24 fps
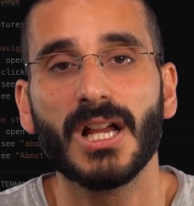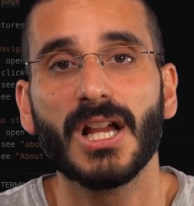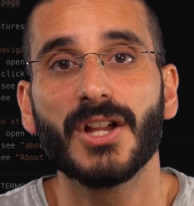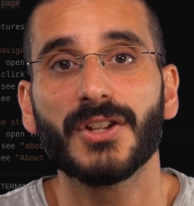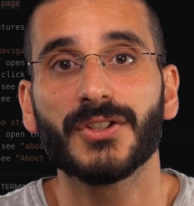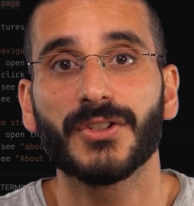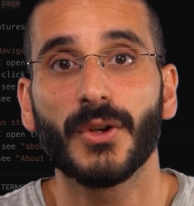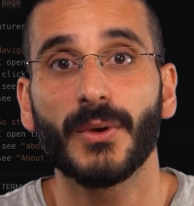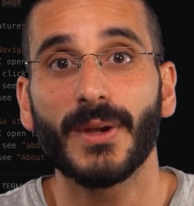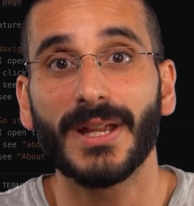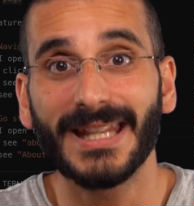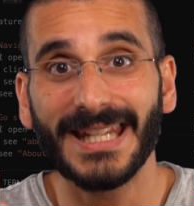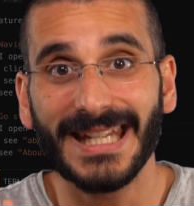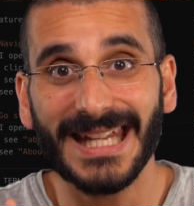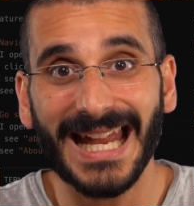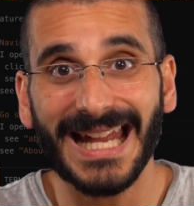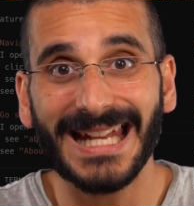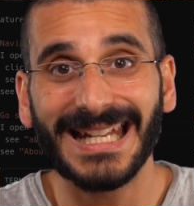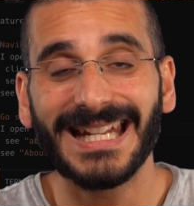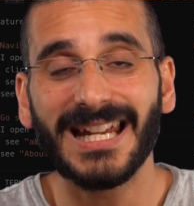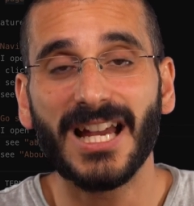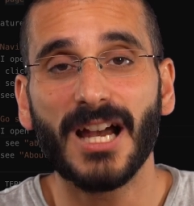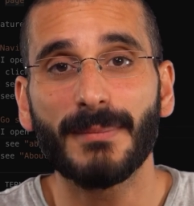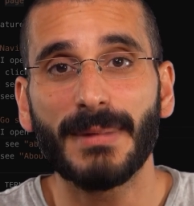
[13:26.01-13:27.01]
So in the
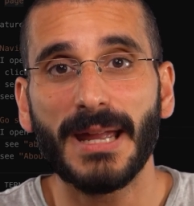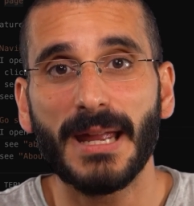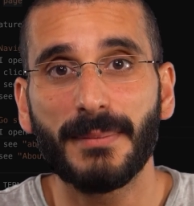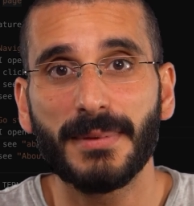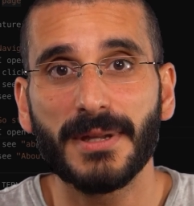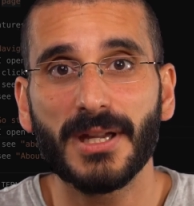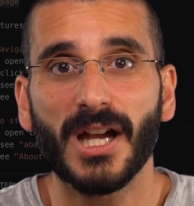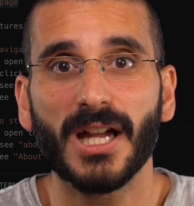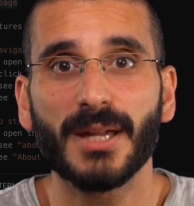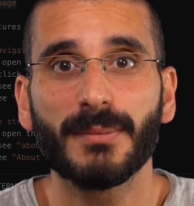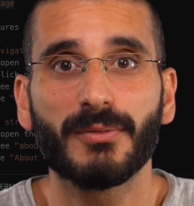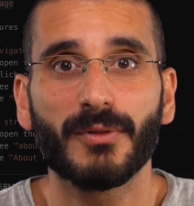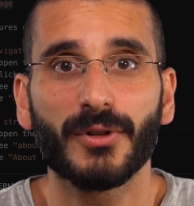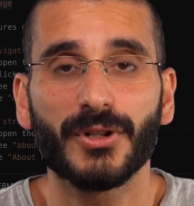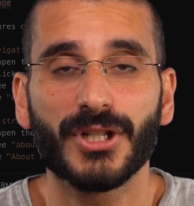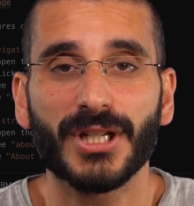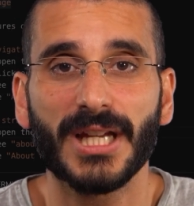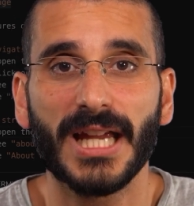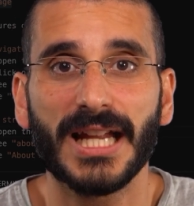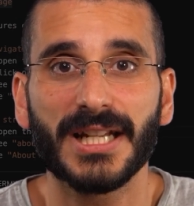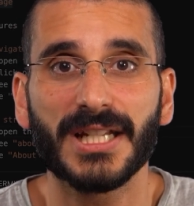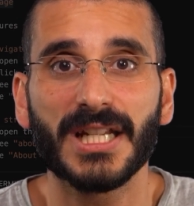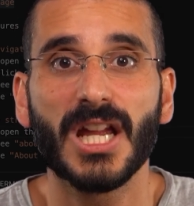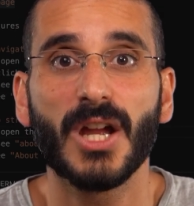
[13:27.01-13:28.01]
EddieHub API
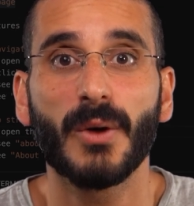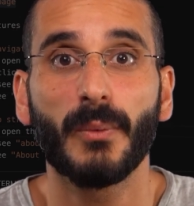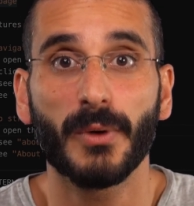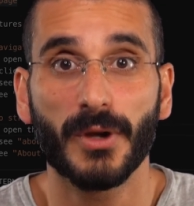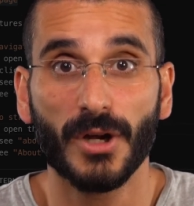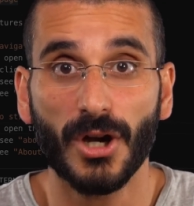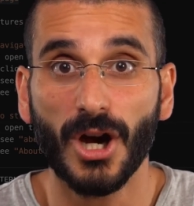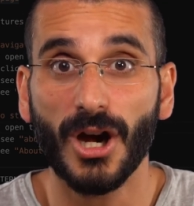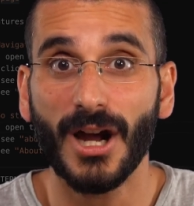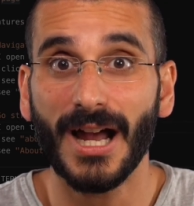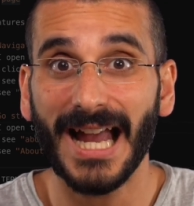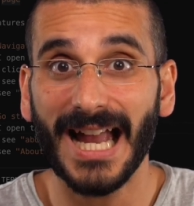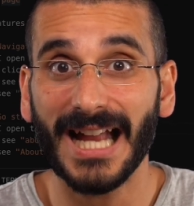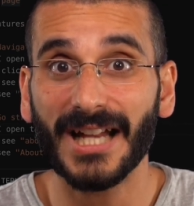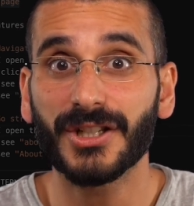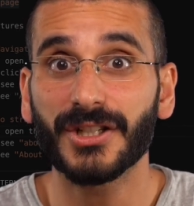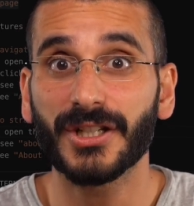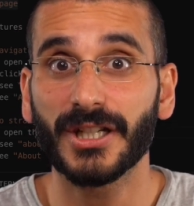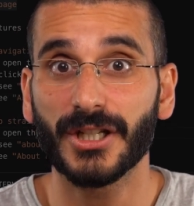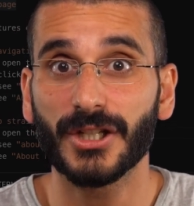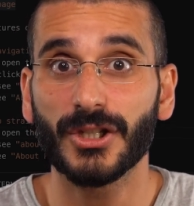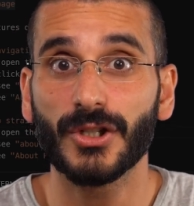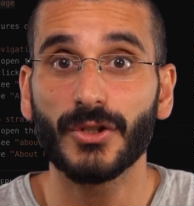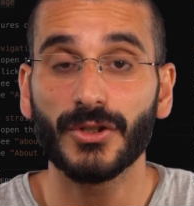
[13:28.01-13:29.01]
project, we are
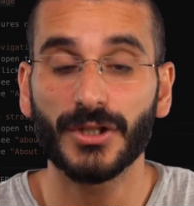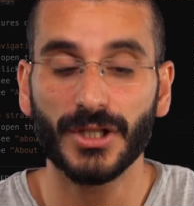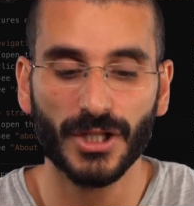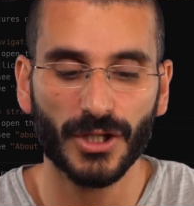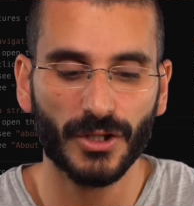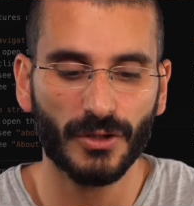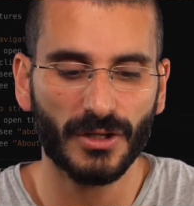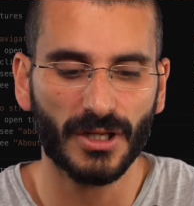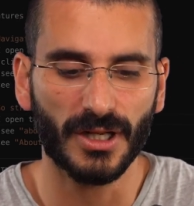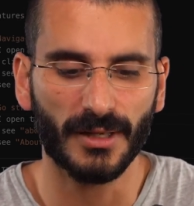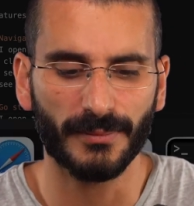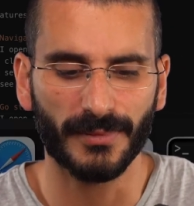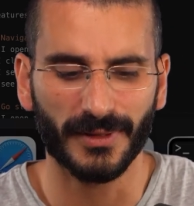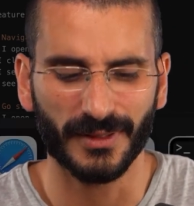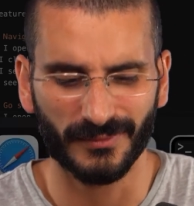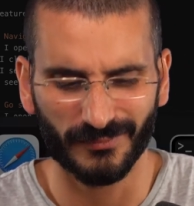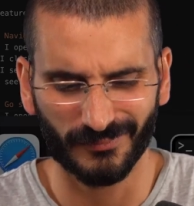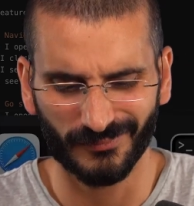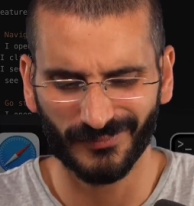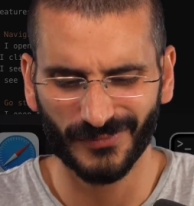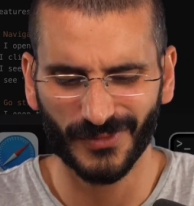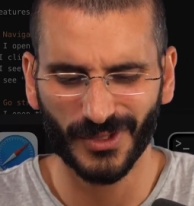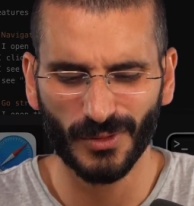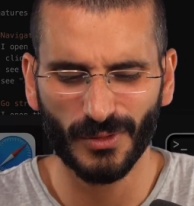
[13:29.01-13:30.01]
actually using Cucumber.
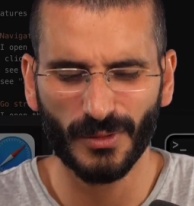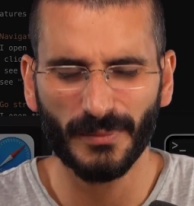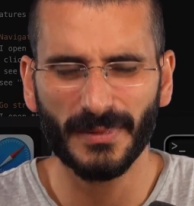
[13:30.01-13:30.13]
Do you want